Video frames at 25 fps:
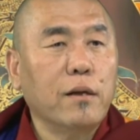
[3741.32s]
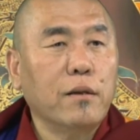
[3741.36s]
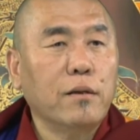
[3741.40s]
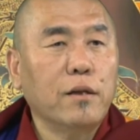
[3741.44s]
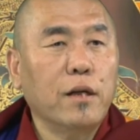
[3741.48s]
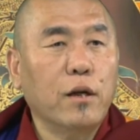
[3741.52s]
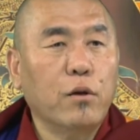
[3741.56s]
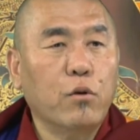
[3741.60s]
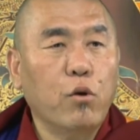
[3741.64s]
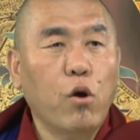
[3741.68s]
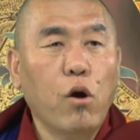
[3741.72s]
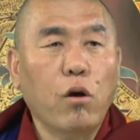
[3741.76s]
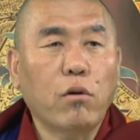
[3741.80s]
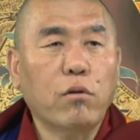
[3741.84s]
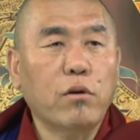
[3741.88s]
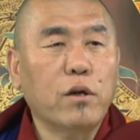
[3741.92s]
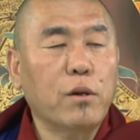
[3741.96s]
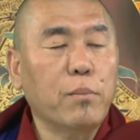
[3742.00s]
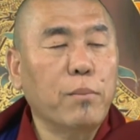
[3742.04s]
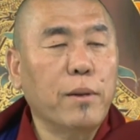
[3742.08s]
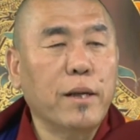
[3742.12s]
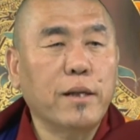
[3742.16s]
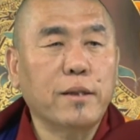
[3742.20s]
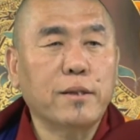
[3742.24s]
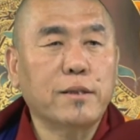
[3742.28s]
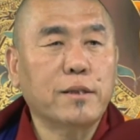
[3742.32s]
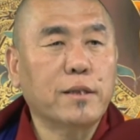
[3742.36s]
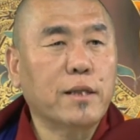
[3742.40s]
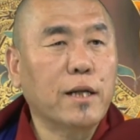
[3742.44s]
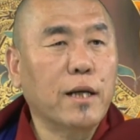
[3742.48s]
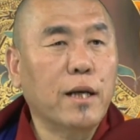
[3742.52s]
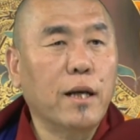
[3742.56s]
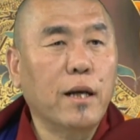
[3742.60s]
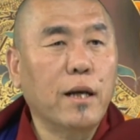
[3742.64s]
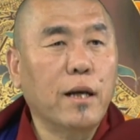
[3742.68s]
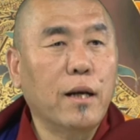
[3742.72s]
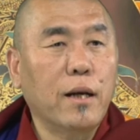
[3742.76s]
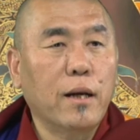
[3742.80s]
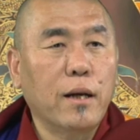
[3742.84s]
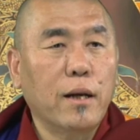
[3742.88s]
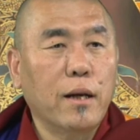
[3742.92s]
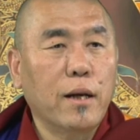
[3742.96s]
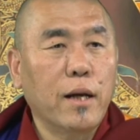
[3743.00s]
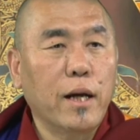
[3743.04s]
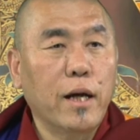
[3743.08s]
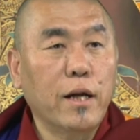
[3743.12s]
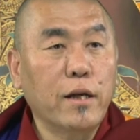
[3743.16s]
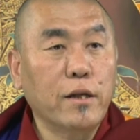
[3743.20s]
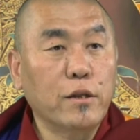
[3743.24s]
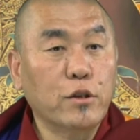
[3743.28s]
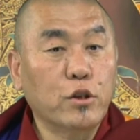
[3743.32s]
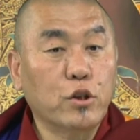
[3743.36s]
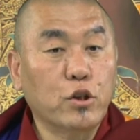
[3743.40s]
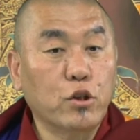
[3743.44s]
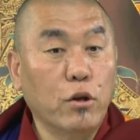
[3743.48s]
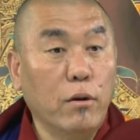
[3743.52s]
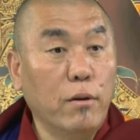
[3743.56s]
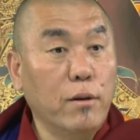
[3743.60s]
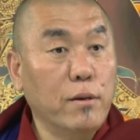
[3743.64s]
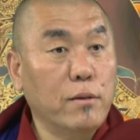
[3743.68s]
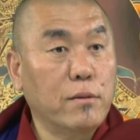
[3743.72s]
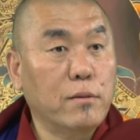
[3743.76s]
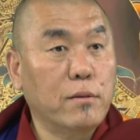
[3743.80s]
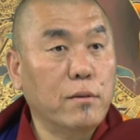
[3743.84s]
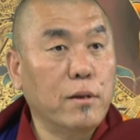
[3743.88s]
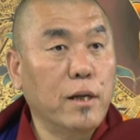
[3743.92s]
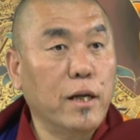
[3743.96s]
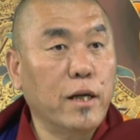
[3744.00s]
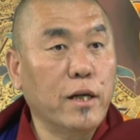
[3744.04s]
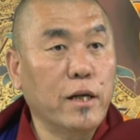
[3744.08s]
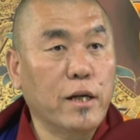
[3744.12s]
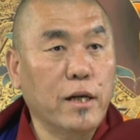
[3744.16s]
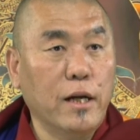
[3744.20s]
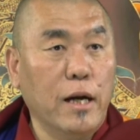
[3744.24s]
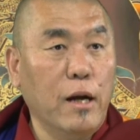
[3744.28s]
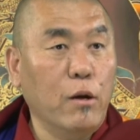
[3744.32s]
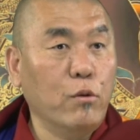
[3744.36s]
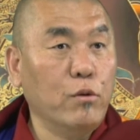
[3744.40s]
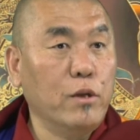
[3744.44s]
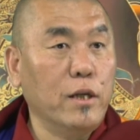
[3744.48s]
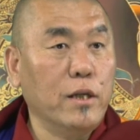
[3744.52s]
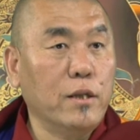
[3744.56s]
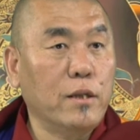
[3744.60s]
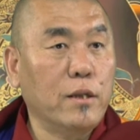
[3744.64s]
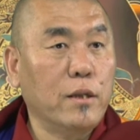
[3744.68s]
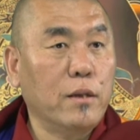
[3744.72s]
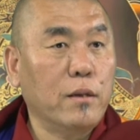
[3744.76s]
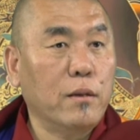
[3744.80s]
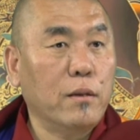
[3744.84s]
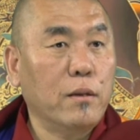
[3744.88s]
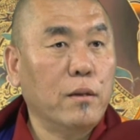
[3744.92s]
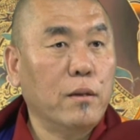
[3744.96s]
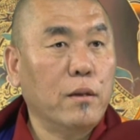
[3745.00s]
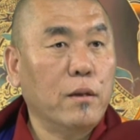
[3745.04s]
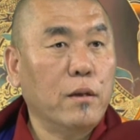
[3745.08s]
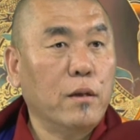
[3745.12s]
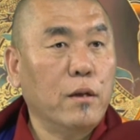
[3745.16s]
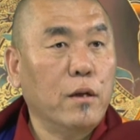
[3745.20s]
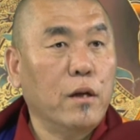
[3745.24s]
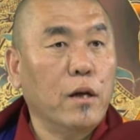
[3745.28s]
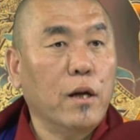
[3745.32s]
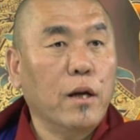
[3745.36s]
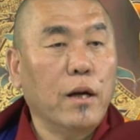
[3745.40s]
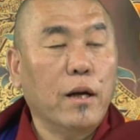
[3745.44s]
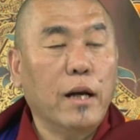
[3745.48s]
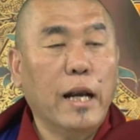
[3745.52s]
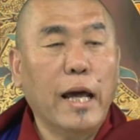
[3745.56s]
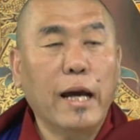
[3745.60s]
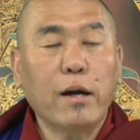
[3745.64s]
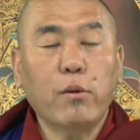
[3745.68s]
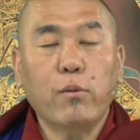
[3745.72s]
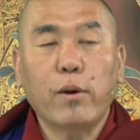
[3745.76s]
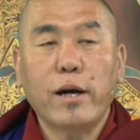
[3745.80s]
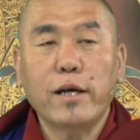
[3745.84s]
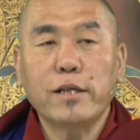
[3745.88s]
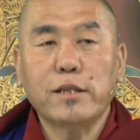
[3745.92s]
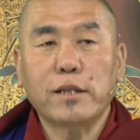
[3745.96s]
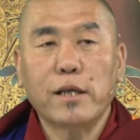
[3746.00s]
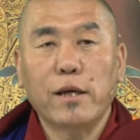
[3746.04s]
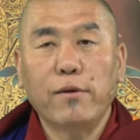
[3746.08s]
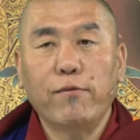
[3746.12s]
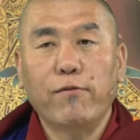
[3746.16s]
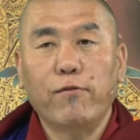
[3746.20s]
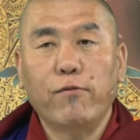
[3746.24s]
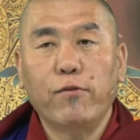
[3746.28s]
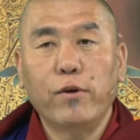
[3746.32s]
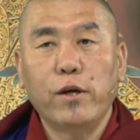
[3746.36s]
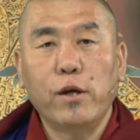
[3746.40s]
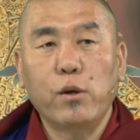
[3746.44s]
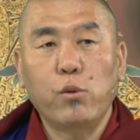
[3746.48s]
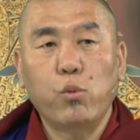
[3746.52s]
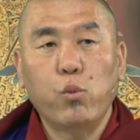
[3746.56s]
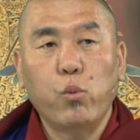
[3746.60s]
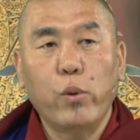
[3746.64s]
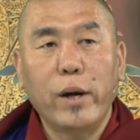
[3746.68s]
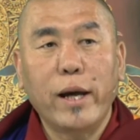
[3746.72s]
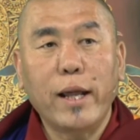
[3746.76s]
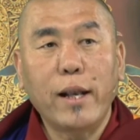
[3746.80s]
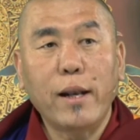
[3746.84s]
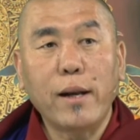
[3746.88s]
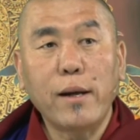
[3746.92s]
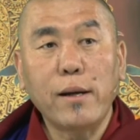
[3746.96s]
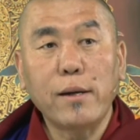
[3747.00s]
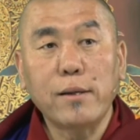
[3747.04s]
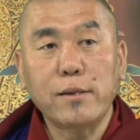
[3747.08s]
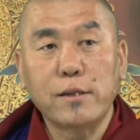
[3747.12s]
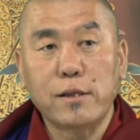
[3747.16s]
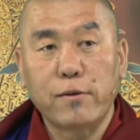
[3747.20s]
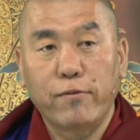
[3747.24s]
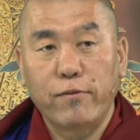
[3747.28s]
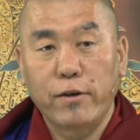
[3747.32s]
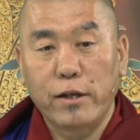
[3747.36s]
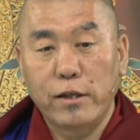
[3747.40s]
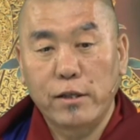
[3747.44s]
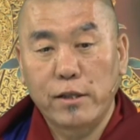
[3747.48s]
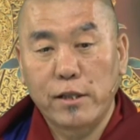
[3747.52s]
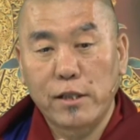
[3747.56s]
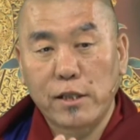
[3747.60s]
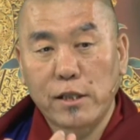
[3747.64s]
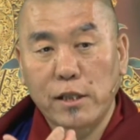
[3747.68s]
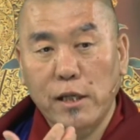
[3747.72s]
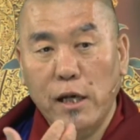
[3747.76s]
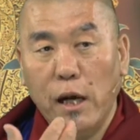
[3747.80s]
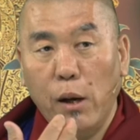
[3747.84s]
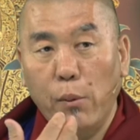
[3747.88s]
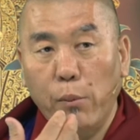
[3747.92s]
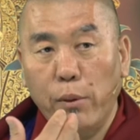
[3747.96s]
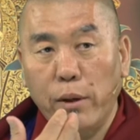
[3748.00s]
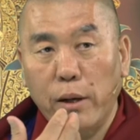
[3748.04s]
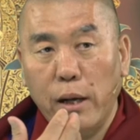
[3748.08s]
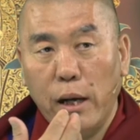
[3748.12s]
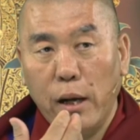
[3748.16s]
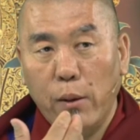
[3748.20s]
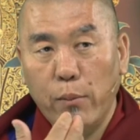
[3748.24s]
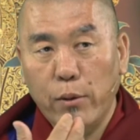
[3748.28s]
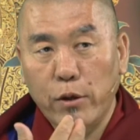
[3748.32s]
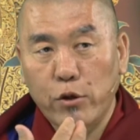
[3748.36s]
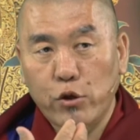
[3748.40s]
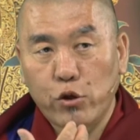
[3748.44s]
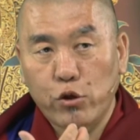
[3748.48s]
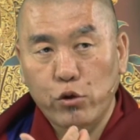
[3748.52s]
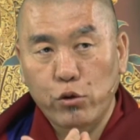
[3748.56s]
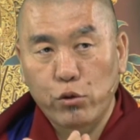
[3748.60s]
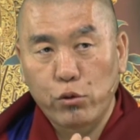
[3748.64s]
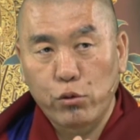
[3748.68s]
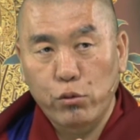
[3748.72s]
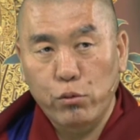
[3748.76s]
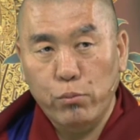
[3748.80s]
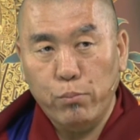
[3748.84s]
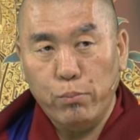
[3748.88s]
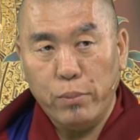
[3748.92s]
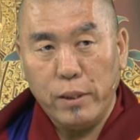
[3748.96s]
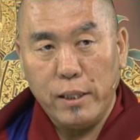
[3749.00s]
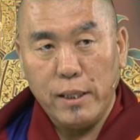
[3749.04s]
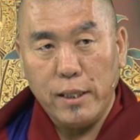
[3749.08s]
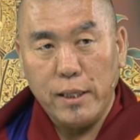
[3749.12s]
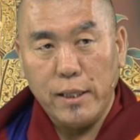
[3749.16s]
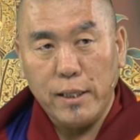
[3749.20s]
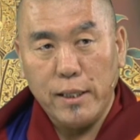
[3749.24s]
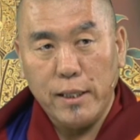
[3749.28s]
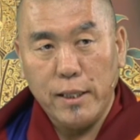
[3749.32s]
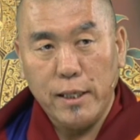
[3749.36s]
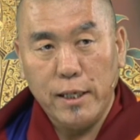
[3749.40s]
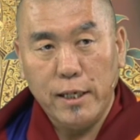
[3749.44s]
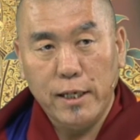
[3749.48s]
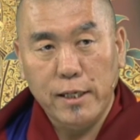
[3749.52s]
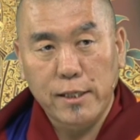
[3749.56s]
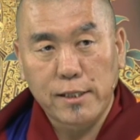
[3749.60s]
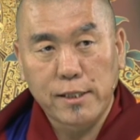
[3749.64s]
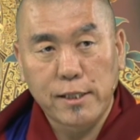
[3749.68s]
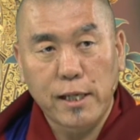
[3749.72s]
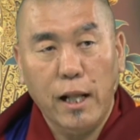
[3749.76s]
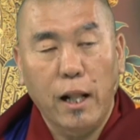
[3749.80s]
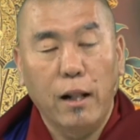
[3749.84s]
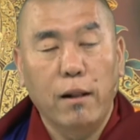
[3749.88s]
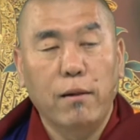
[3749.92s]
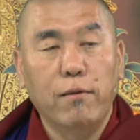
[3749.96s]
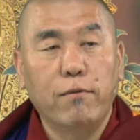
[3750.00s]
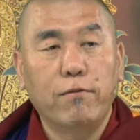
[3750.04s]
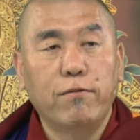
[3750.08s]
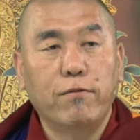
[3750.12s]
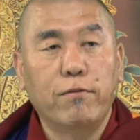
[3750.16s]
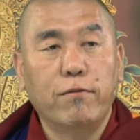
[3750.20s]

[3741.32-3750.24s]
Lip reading: rock remains still and solid and grounded. Likewise, if we well discover our true being in self,